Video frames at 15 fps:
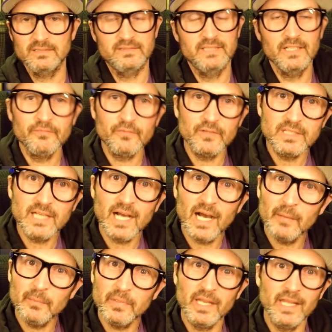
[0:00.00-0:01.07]
different
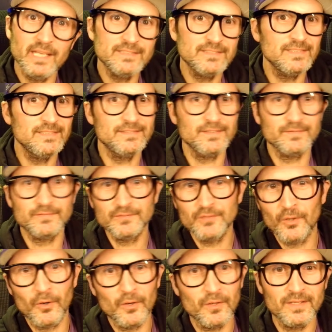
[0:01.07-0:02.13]
combinations of
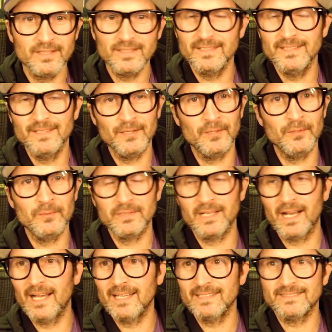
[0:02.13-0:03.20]
starting,
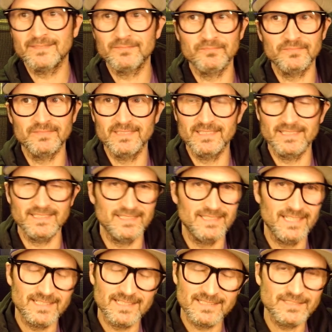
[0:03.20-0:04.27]
guys
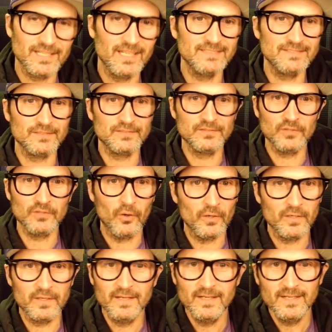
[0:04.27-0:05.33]
getting a chance to
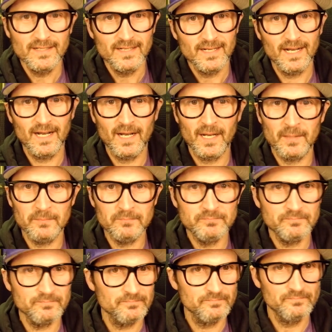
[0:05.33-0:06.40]
start,
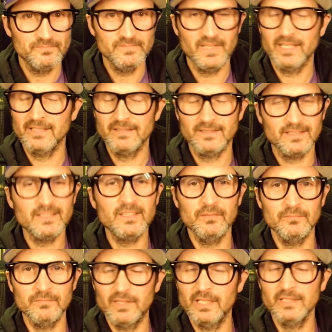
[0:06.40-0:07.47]
then
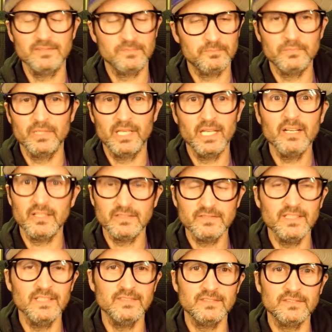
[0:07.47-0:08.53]
this beginning of the
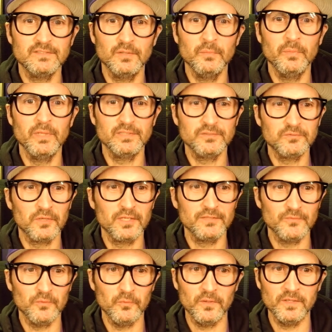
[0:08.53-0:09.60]
season could be a
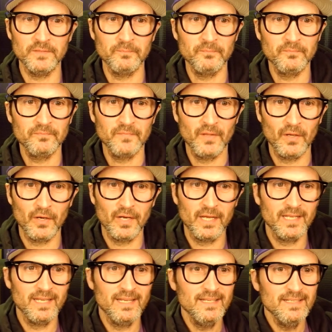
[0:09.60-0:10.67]
stressful one. All
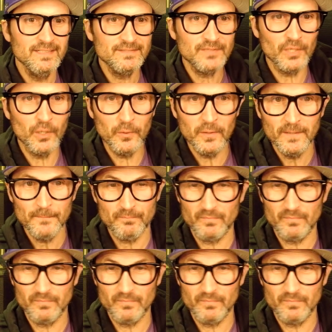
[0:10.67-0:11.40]
right. So